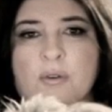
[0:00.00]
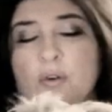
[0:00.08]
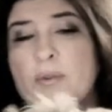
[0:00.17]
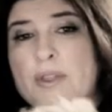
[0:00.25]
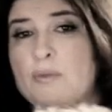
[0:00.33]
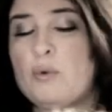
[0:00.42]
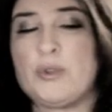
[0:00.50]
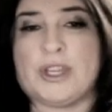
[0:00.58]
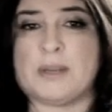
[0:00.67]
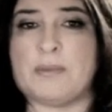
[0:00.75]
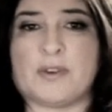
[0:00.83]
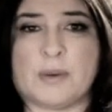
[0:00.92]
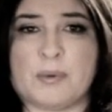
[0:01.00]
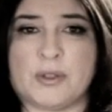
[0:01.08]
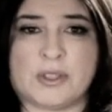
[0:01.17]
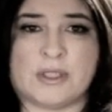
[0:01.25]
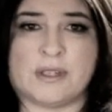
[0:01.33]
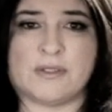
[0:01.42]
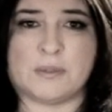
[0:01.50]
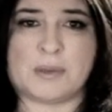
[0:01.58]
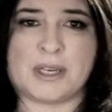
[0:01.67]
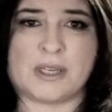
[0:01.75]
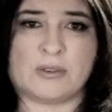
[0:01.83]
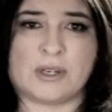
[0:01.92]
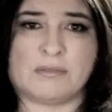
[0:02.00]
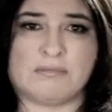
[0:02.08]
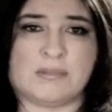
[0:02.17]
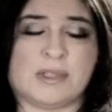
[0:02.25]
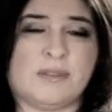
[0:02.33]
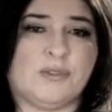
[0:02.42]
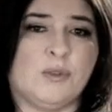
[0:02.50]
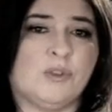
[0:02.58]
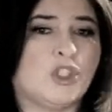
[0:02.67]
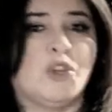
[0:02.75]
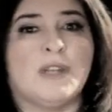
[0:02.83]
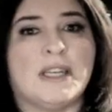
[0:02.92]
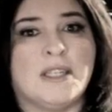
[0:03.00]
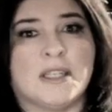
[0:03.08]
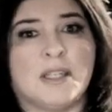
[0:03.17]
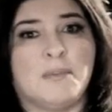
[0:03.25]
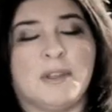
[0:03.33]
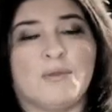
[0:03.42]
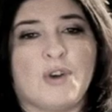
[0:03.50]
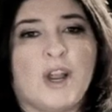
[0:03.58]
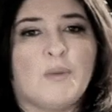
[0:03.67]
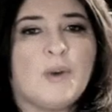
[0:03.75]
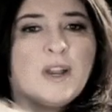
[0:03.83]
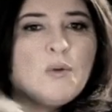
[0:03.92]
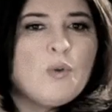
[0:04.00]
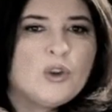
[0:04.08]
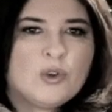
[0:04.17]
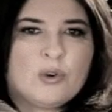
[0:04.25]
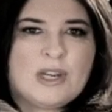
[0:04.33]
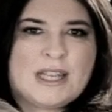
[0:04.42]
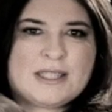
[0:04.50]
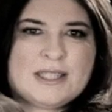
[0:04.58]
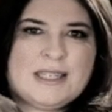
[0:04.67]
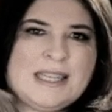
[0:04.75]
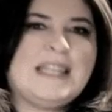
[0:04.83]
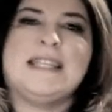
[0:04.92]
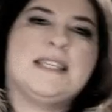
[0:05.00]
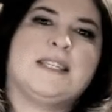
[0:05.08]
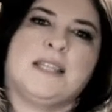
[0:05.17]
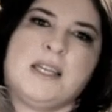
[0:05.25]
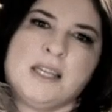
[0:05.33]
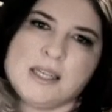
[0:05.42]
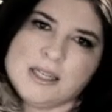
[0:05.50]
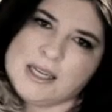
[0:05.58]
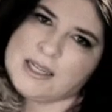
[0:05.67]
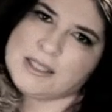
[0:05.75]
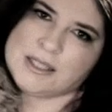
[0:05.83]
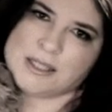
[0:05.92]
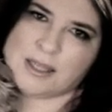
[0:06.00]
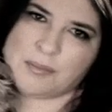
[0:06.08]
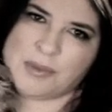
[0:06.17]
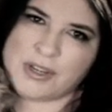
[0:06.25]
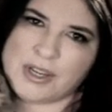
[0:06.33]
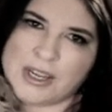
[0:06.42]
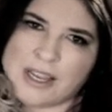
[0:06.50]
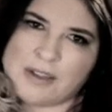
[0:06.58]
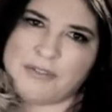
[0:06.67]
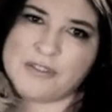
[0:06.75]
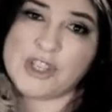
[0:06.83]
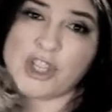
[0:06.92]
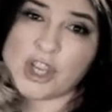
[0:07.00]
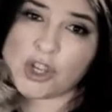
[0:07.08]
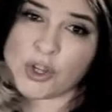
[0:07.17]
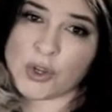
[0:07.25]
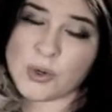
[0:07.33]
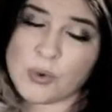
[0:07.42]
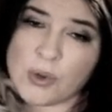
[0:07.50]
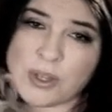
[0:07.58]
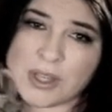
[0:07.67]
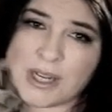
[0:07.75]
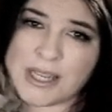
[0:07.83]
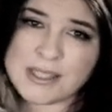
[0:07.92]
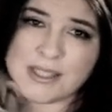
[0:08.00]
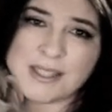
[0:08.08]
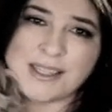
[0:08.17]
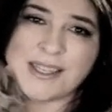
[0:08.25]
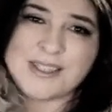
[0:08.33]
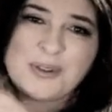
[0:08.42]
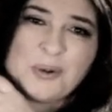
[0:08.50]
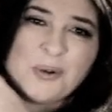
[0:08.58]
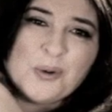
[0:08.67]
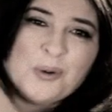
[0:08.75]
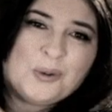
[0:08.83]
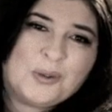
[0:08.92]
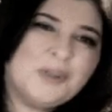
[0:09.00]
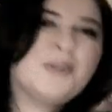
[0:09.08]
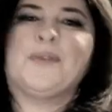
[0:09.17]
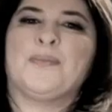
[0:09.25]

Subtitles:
or they can be very positive, depending on if you tune into them in the right way or what your lesson is connected to them. And for you, the lesson is all